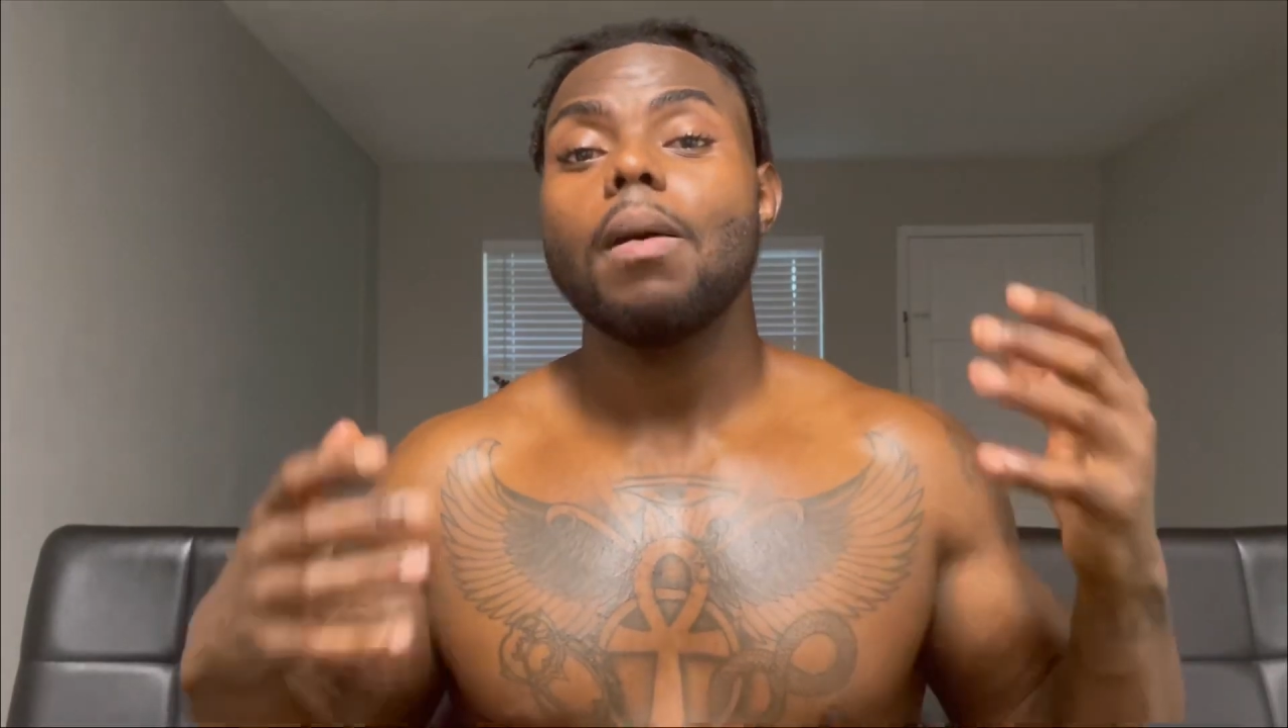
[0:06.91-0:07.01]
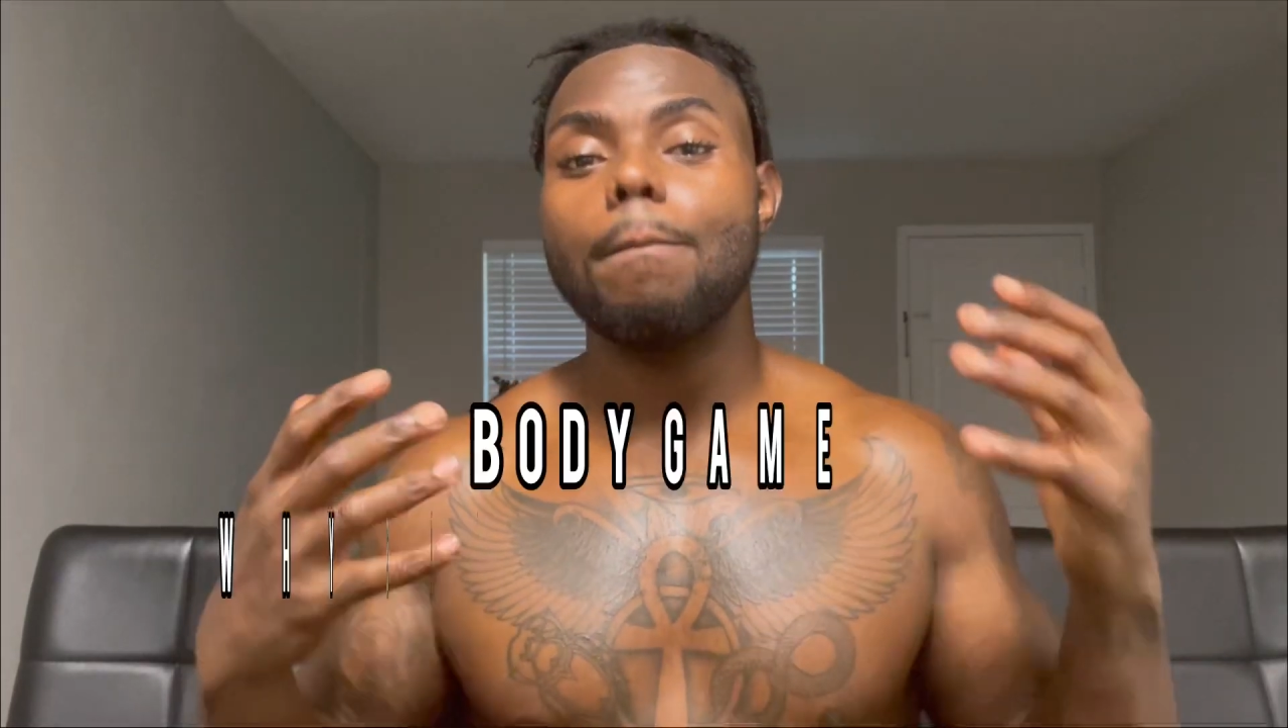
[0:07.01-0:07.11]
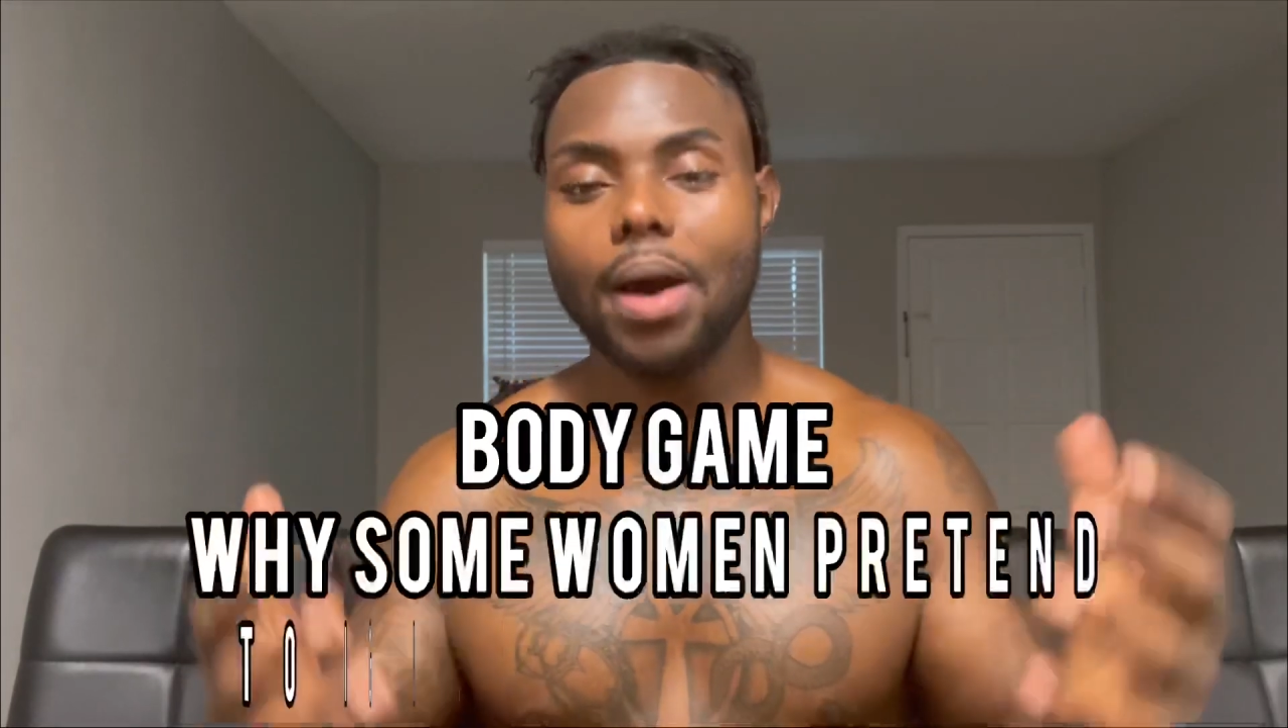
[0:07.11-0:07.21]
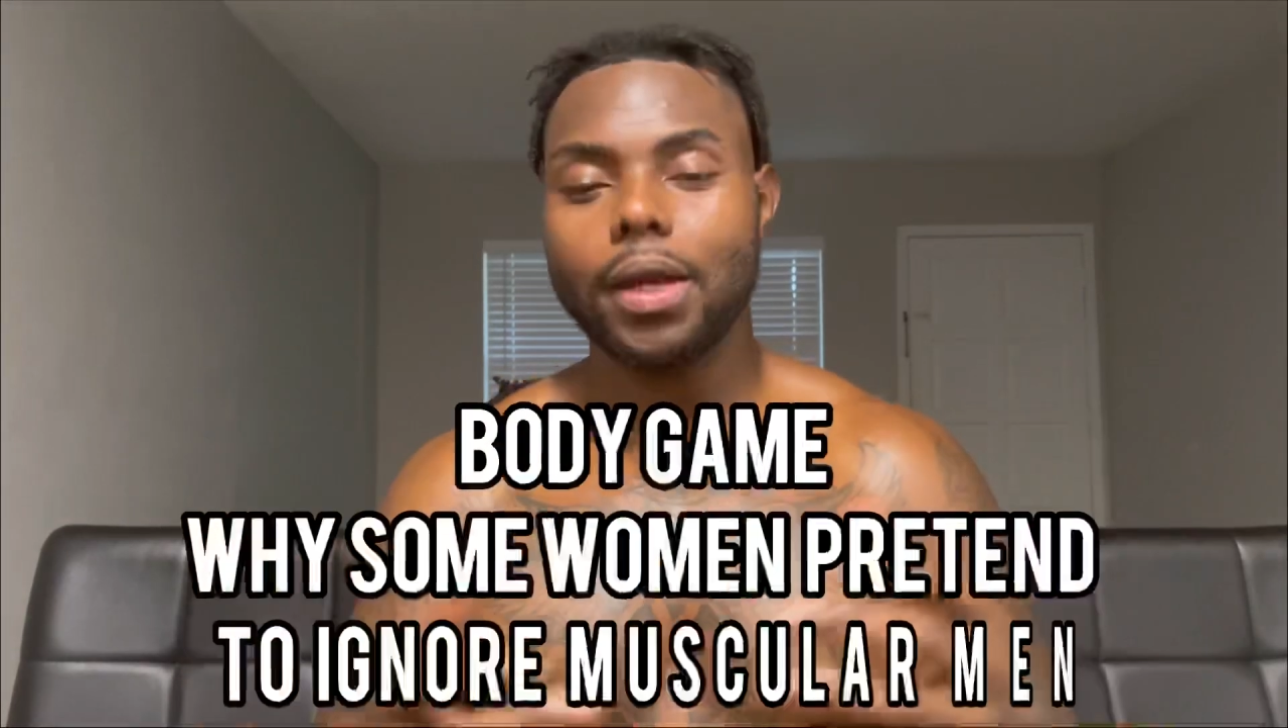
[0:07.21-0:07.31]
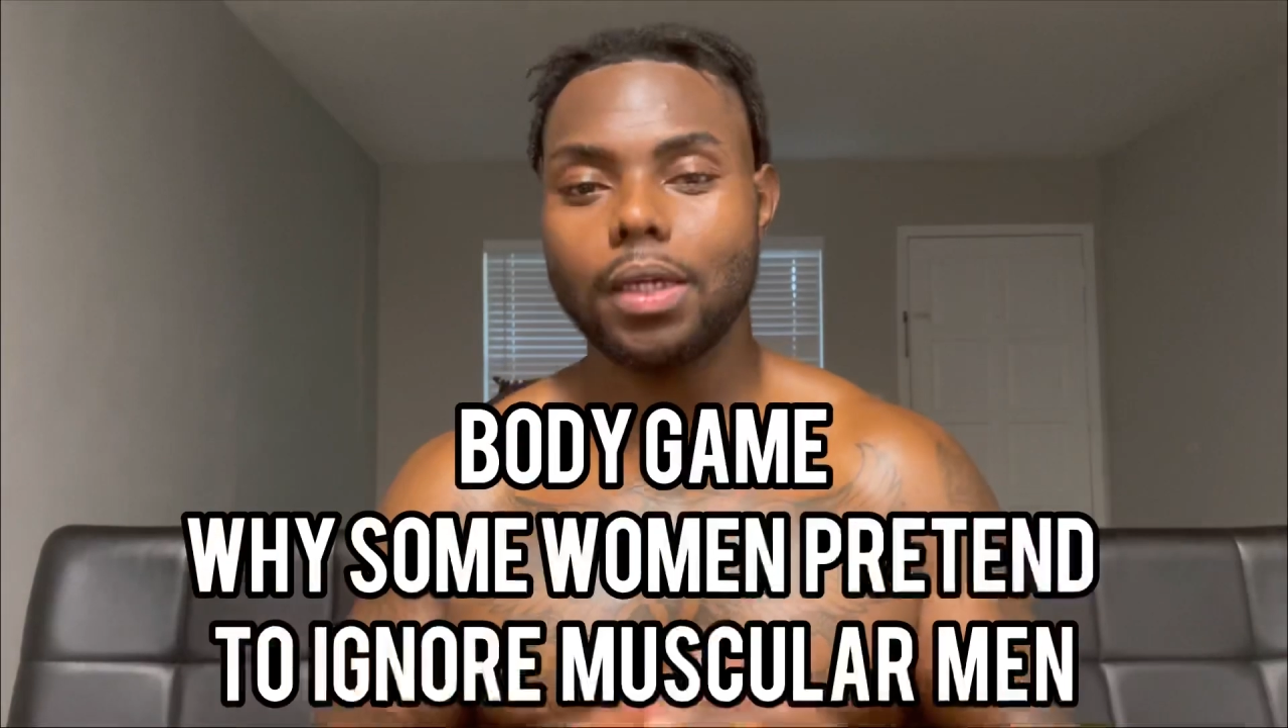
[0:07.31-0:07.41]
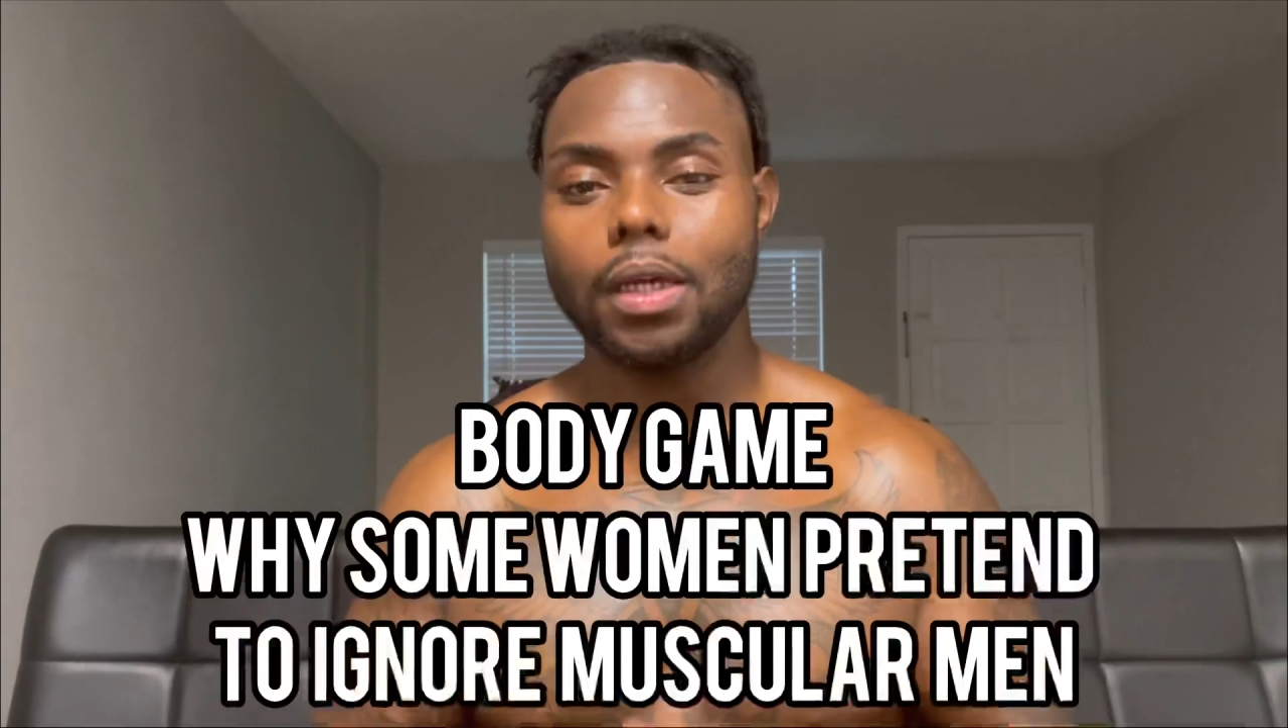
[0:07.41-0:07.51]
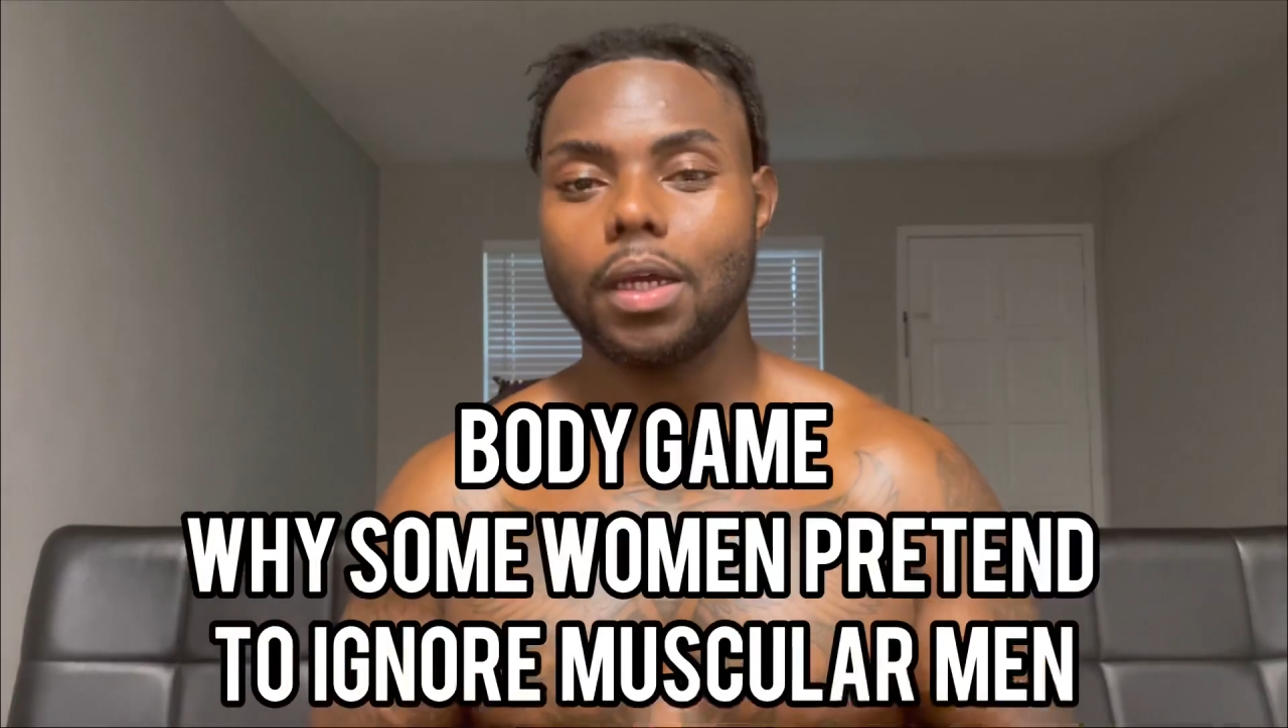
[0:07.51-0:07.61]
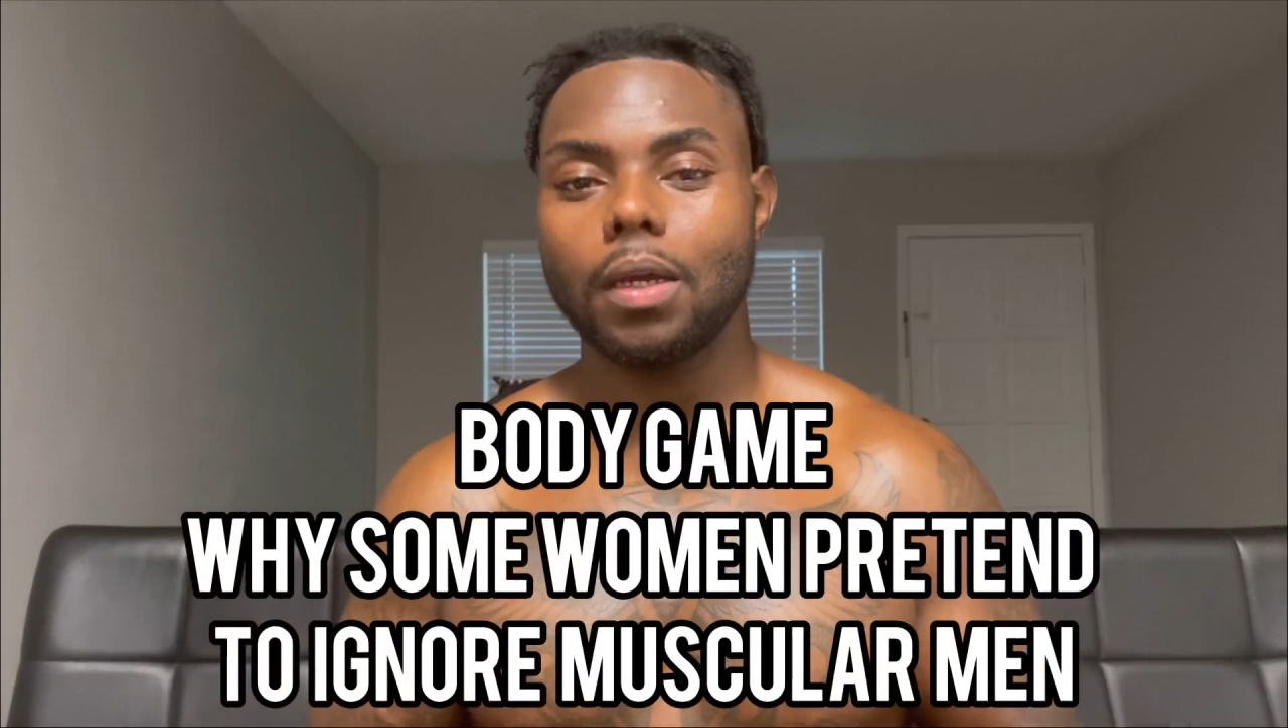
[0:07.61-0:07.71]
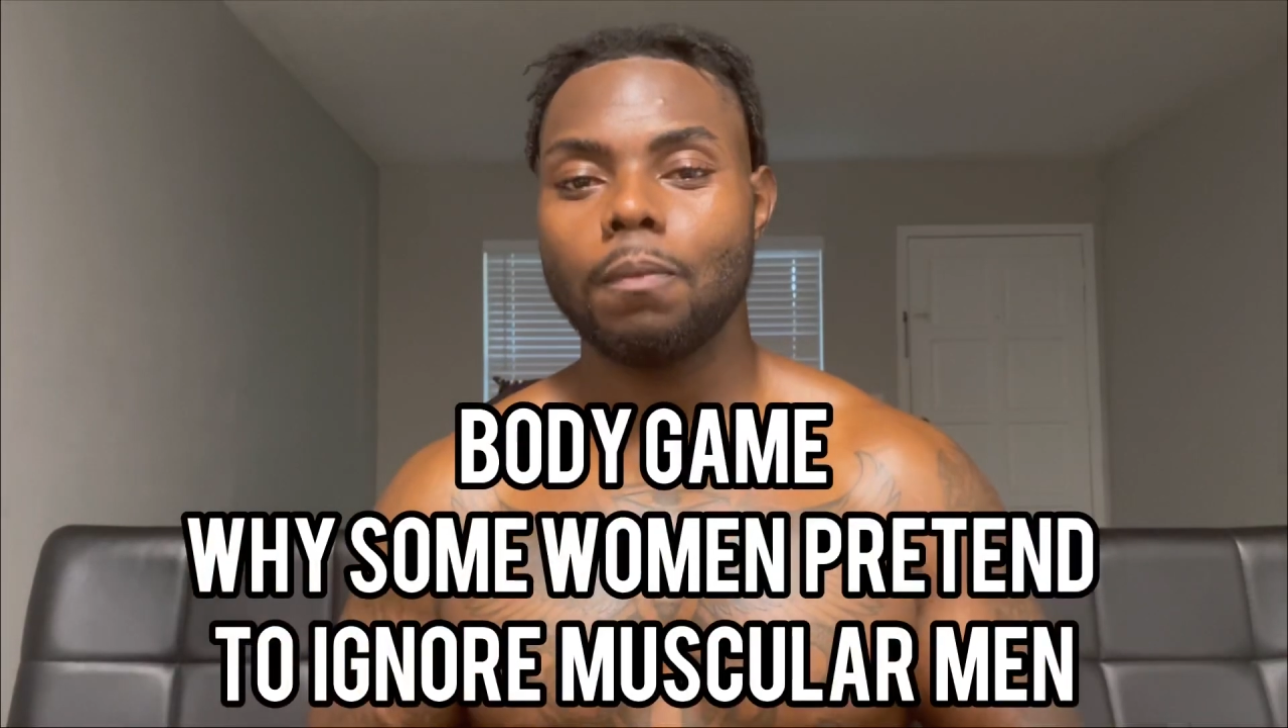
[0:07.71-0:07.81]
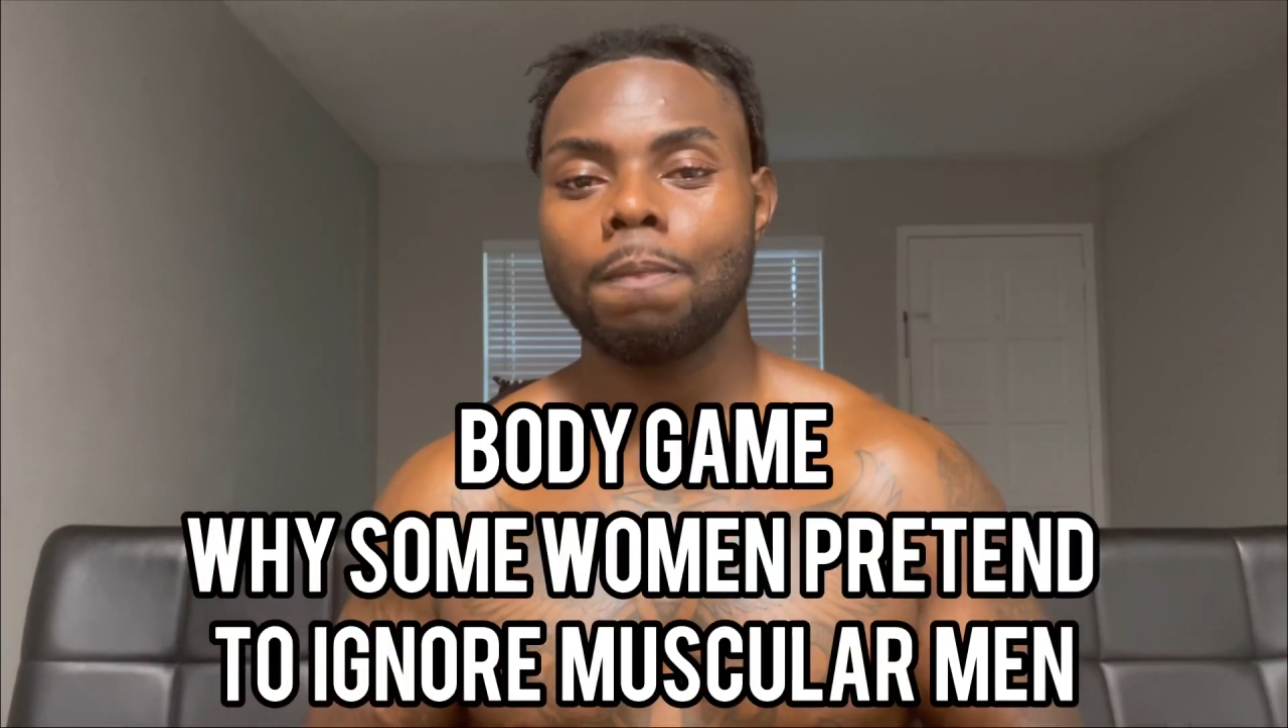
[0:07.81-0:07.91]
body
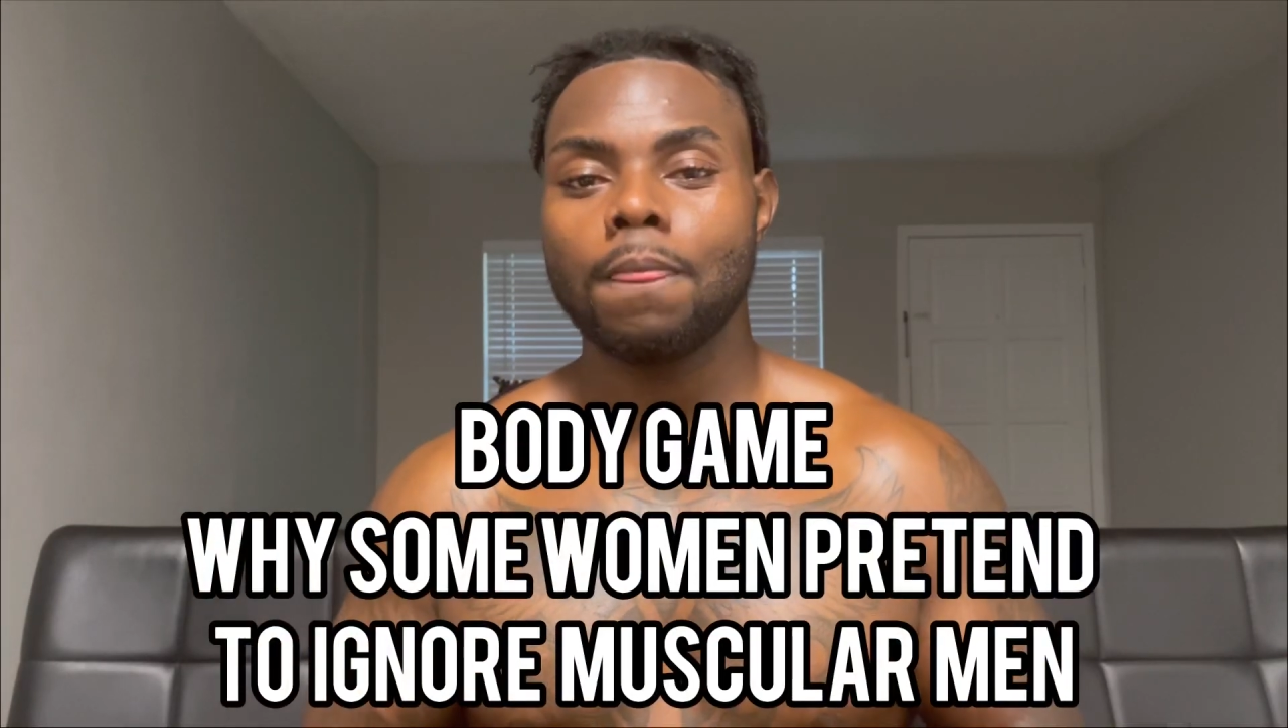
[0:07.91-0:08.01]
game,